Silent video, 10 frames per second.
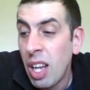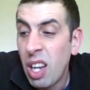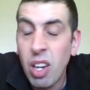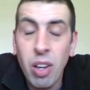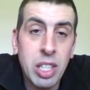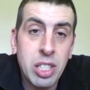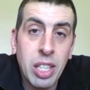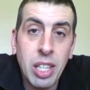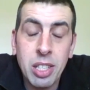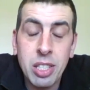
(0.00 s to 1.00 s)

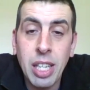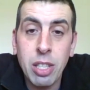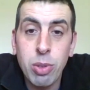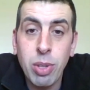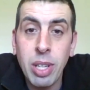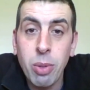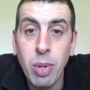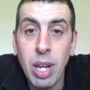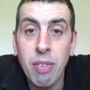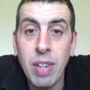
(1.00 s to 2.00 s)
lighting, etc., that will
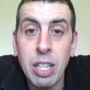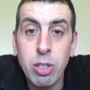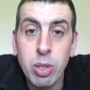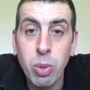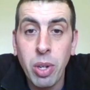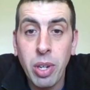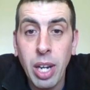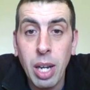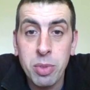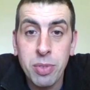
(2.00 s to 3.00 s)
have electrical hookups